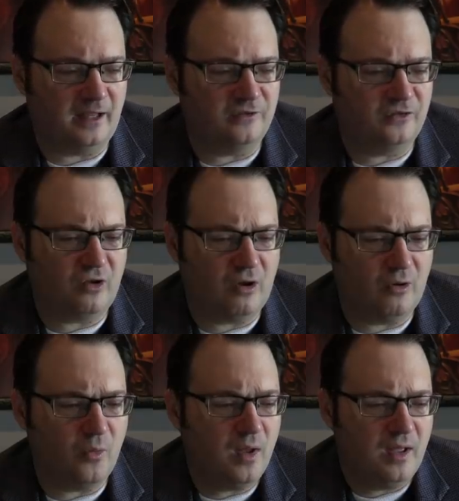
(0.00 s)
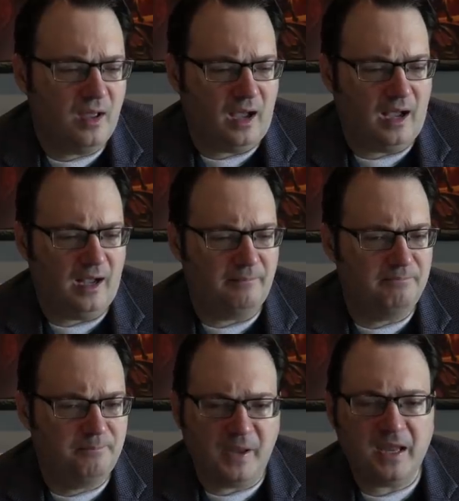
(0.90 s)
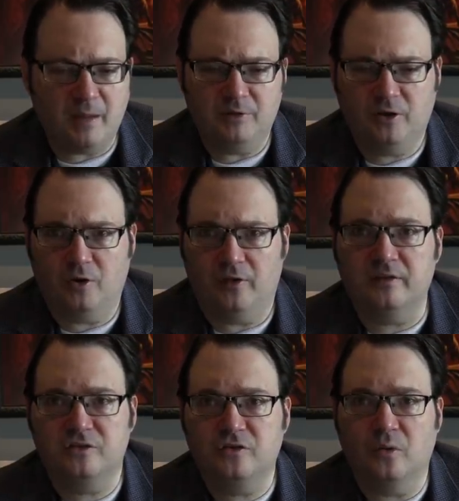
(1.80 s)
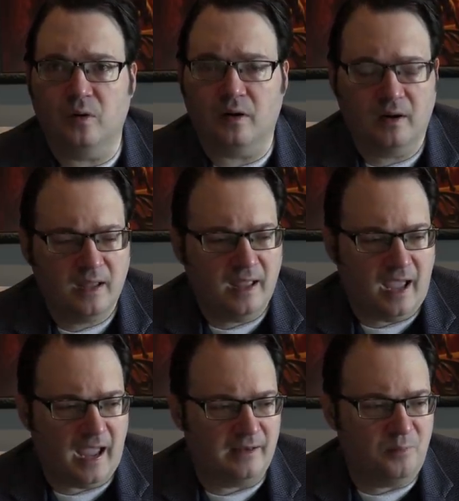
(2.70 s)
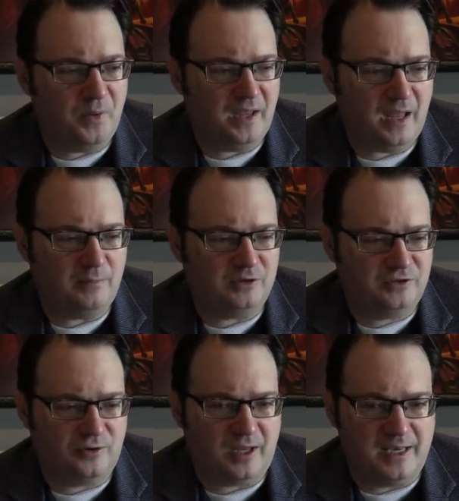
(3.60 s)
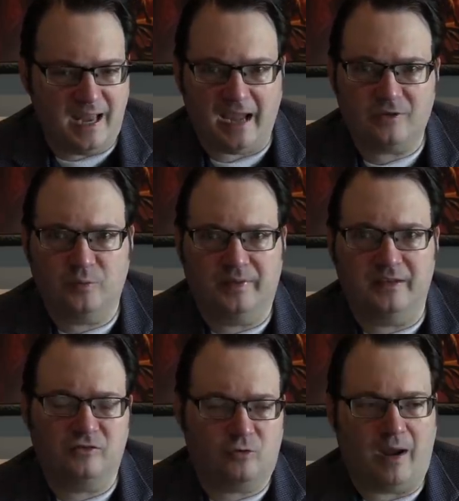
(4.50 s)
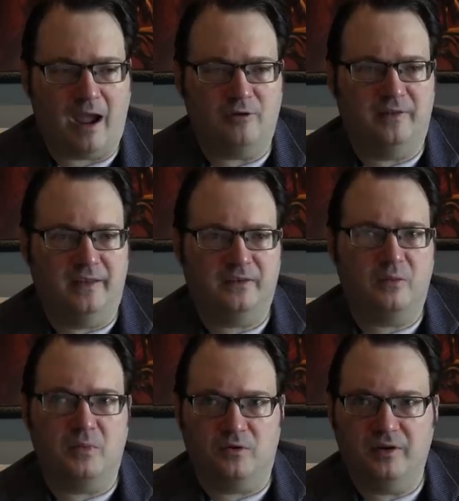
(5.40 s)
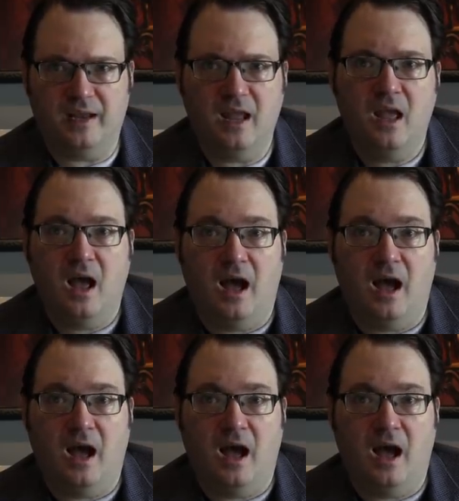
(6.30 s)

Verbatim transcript: And so uh, being able to go to the store and being able to connect with this crowd and this community,